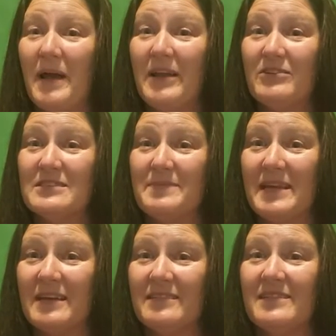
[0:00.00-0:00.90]
buyer
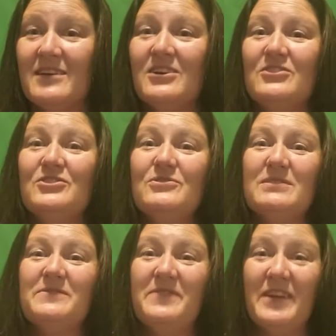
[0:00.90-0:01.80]
demand due
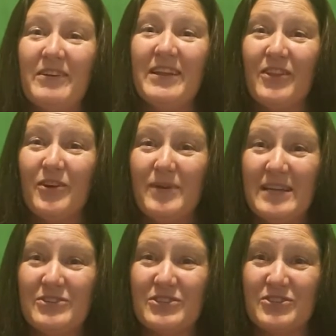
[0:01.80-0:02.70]
to very low
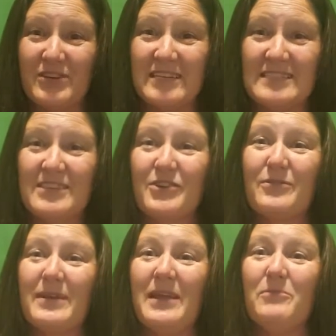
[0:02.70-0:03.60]
interest rates
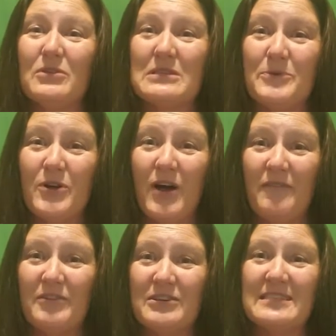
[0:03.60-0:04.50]
create multiple
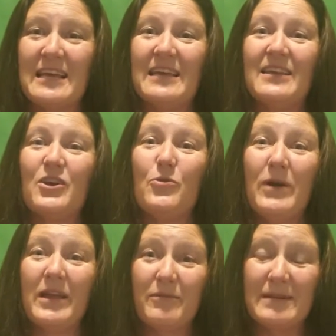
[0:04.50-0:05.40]
offers and a
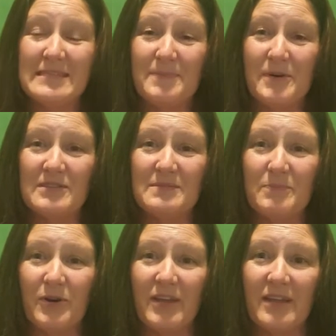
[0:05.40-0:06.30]
quick response
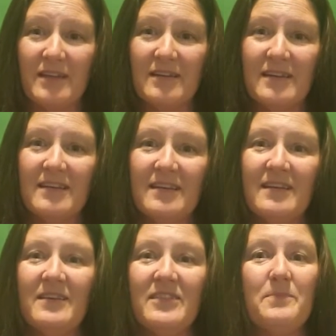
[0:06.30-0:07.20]
market.
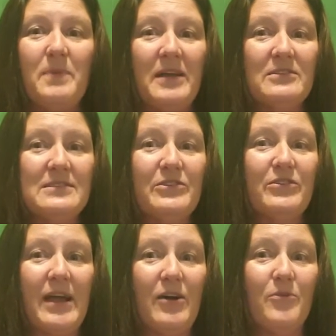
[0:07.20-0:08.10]
The buyers that
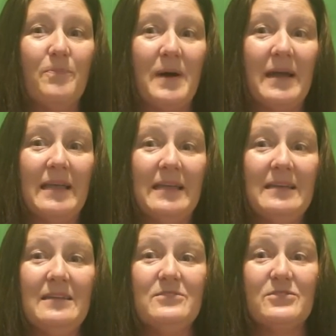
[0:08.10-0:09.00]
are out
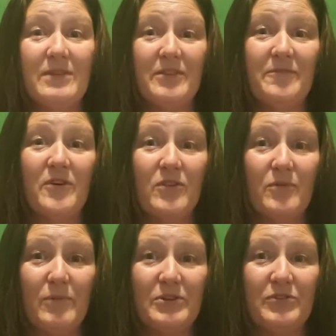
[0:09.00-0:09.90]
buying during the fall
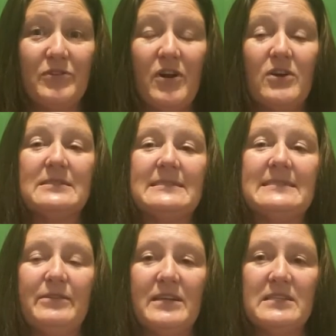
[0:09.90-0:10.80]
and winter are
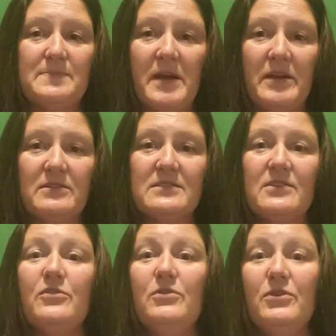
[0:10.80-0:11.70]
serious buyers
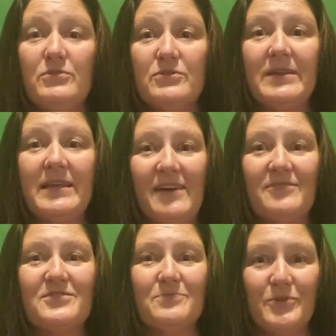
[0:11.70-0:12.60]
who usually
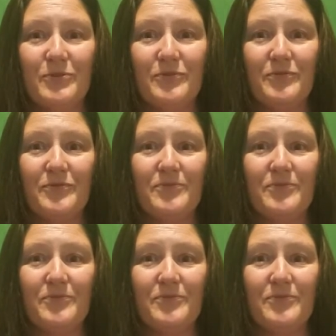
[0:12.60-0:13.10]
have to move.